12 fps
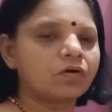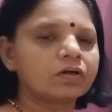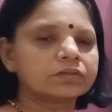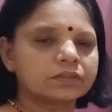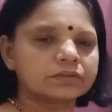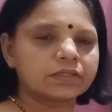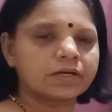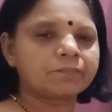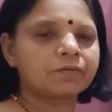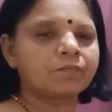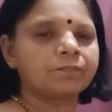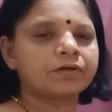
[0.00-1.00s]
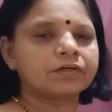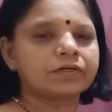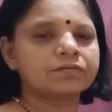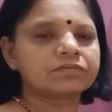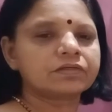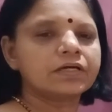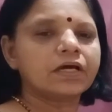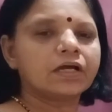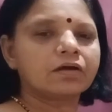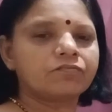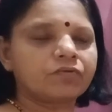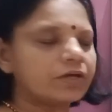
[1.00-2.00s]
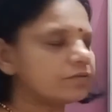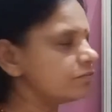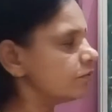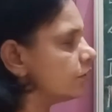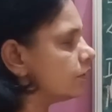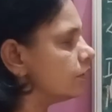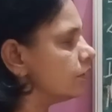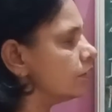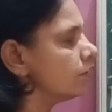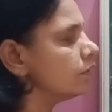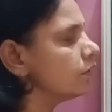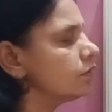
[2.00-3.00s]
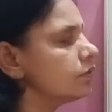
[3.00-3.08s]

All the three properties, reflexivity,